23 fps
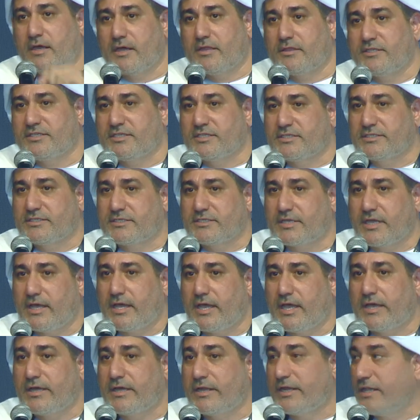this is
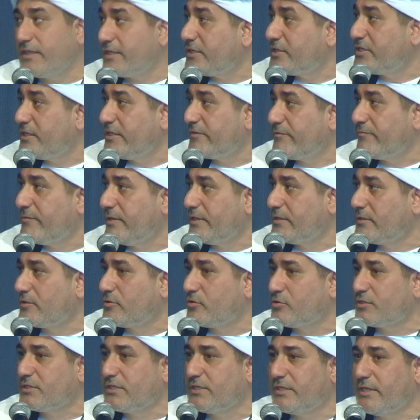a great achievement
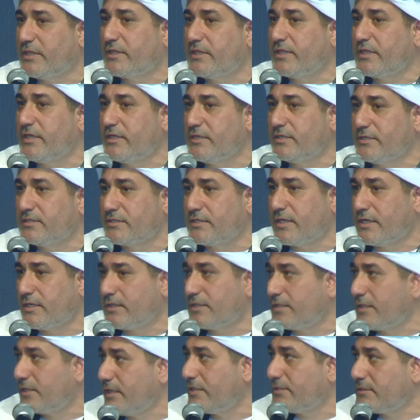to see things that
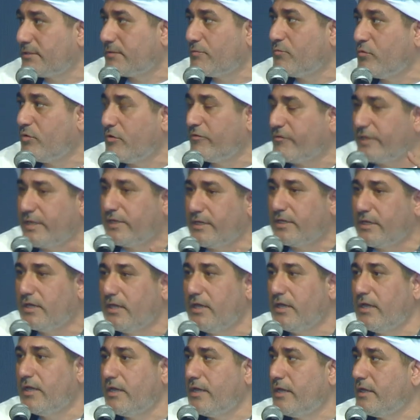is moving
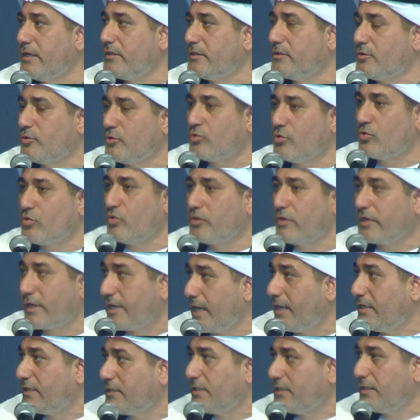into
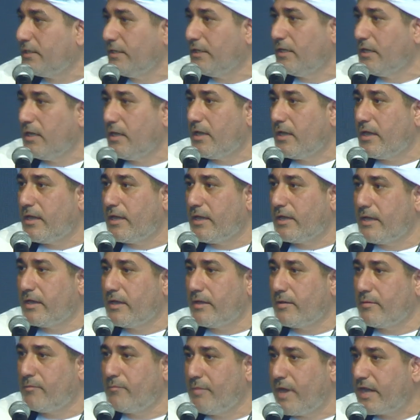reality.
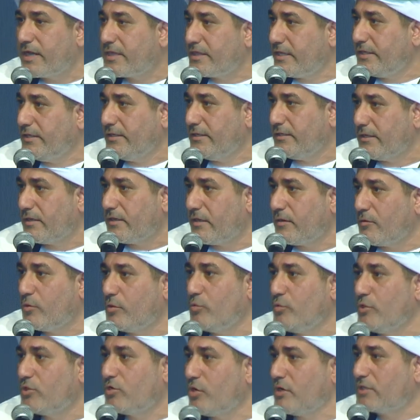Back then,
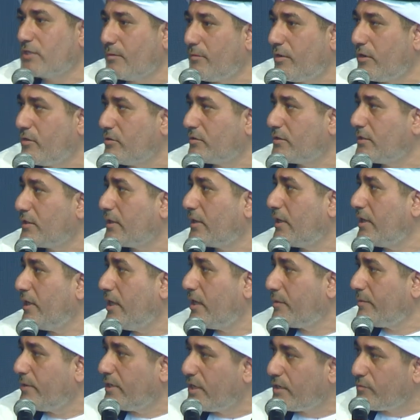when we talked about
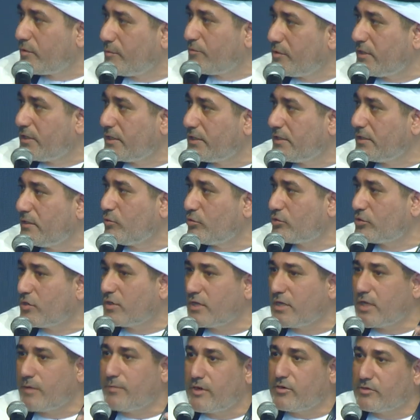urban air mobility, we're
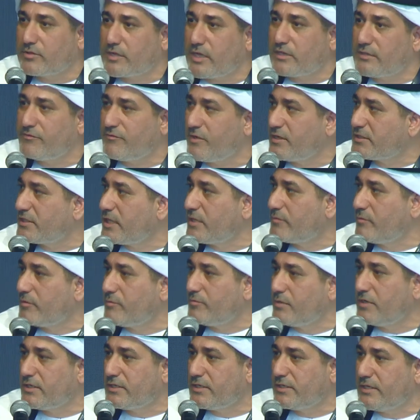talking about advanced air
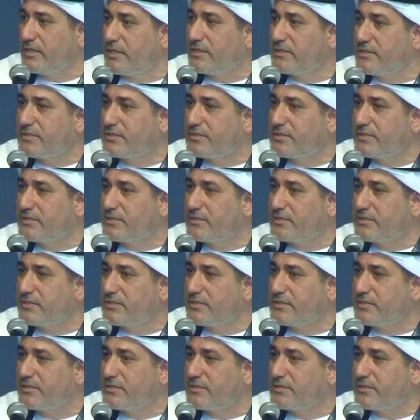mobility.